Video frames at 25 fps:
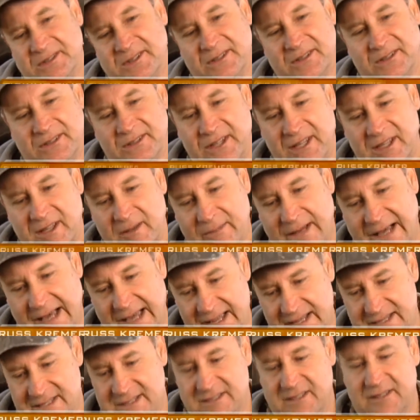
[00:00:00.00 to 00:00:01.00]

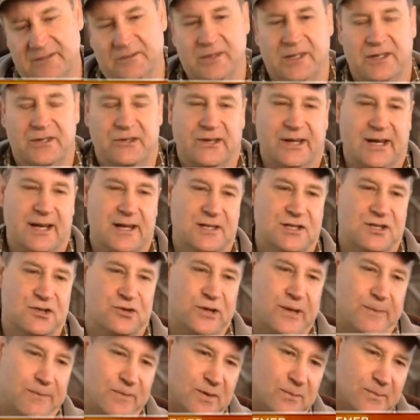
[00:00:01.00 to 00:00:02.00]
lincomycin, we tried
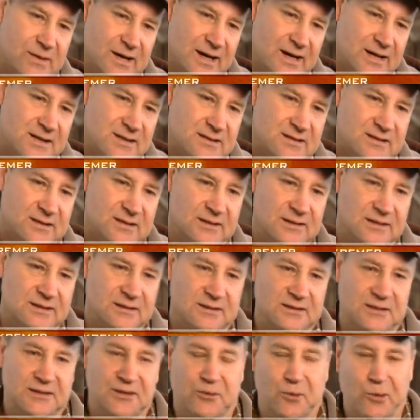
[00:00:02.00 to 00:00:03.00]
streptomycin,
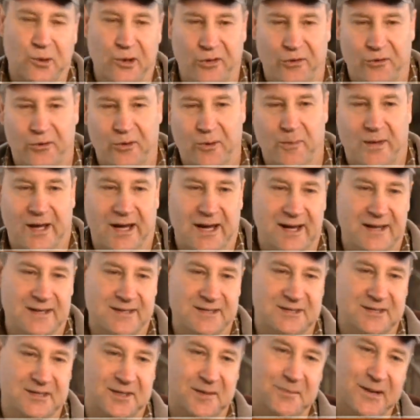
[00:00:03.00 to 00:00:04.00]

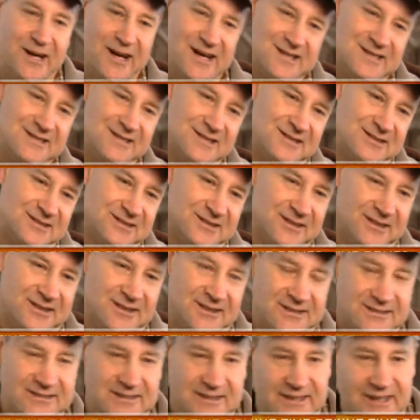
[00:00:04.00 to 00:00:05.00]
erythromycin,
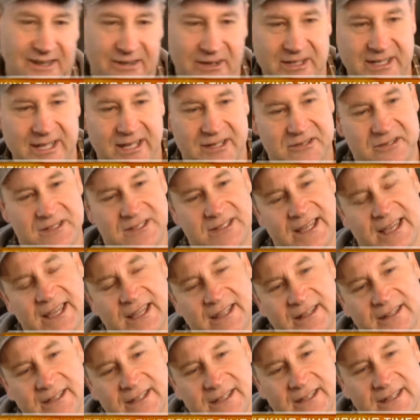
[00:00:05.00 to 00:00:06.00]
amoxicillin, another
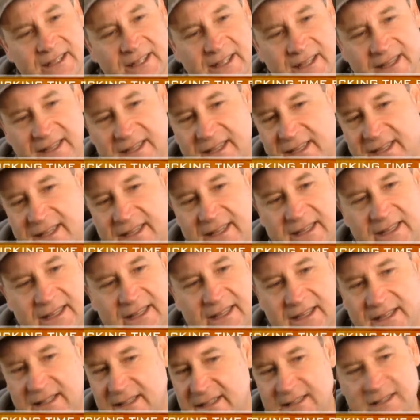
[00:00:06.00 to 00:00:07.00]
tetracycline,
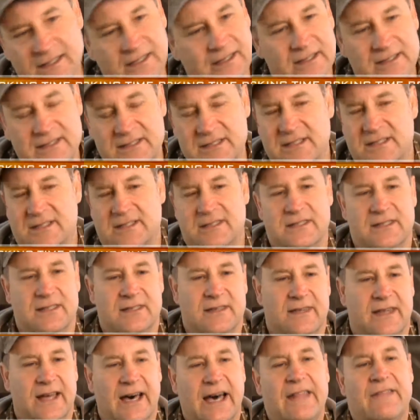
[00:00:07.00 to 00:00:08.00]
and just did
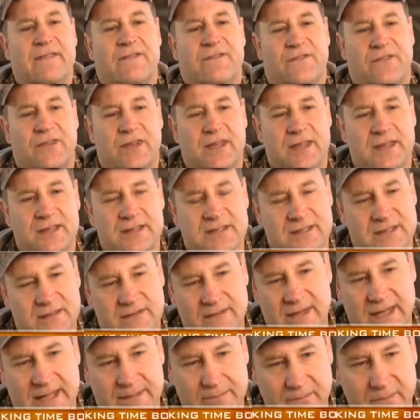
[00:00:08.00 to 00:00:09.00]
not faze
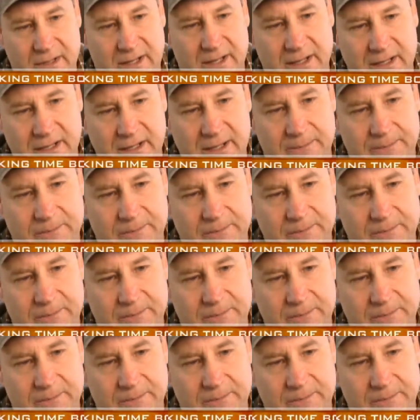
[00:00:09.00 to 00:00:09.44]
that bug.